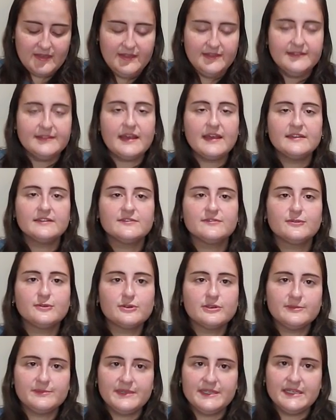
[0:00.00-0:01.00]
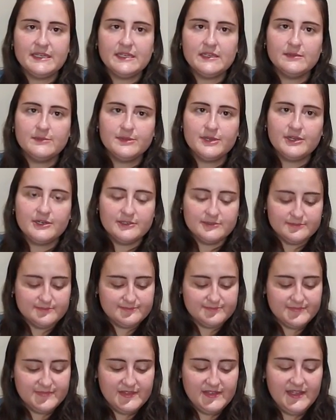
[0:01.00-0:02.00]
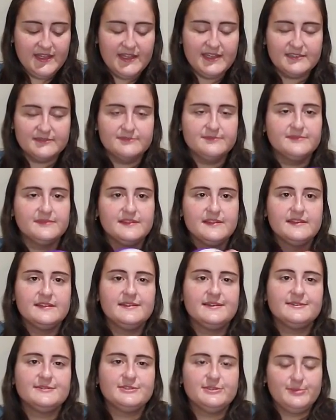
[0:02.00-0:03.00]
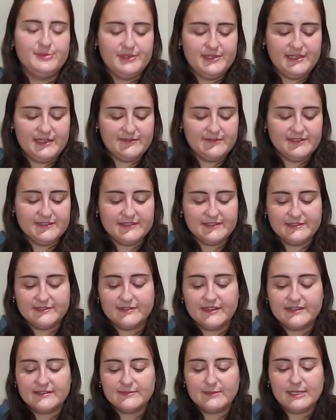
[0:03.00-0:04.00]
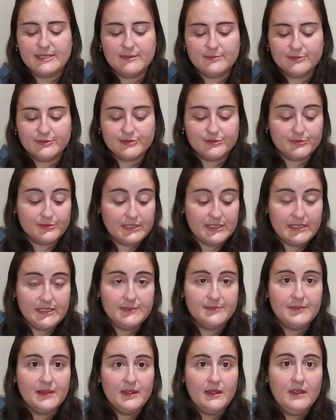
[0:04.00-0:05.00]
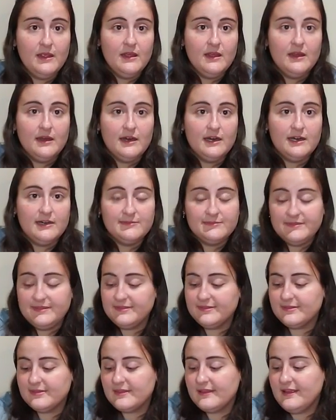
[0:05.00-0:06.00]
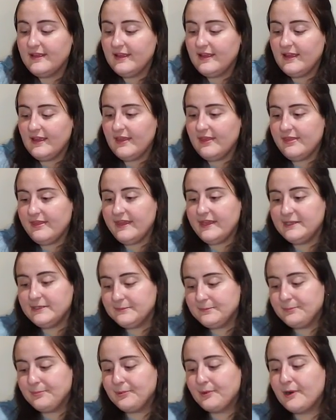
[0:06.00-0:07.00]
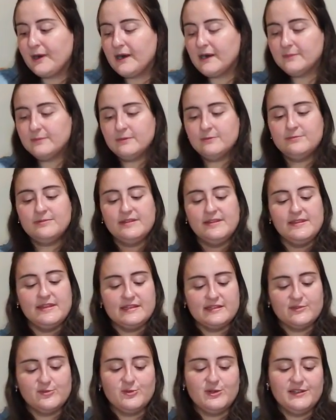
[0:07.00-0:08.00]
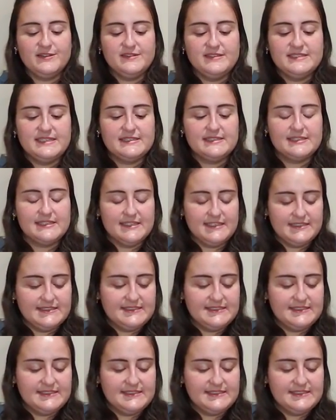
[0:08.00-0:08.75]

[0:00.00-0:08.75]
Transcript: size 4 medium yarn. Yeah, tells you pretty obviously. So that's my number 3. And then probably this one, the Delicate